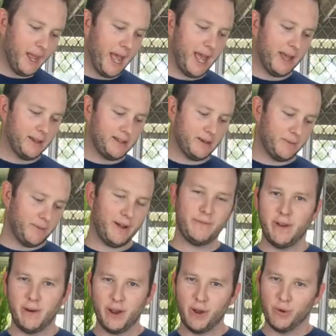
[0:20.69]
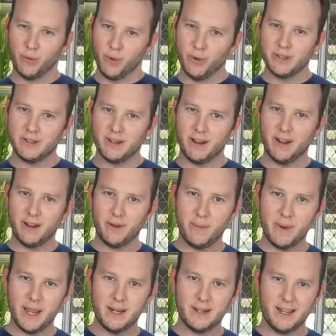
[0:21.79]
and some of our very own rooster
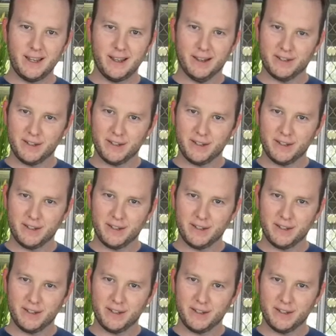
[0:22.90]
meat here.